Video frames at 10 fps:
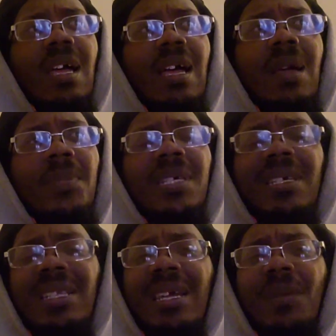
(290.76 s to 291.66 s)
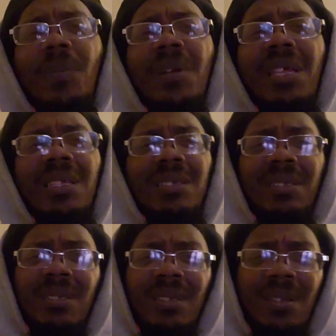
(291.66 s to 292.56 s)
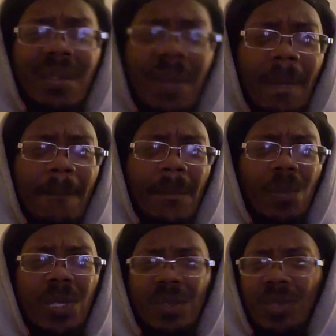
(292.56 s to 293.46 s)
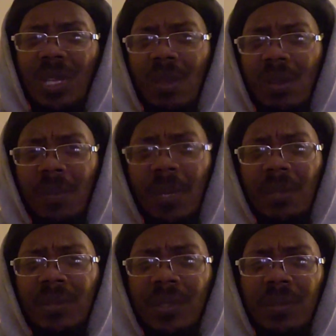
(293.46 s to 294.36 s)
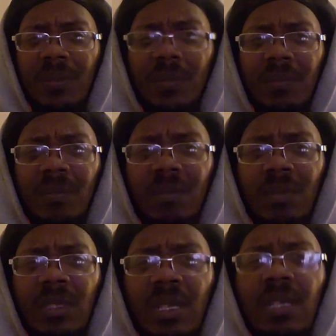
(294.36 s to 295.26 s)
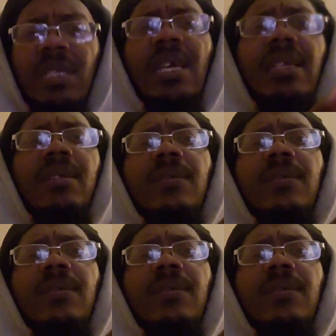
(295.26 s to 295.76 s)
I'm looking like, what? What are you talking about, dude? Like,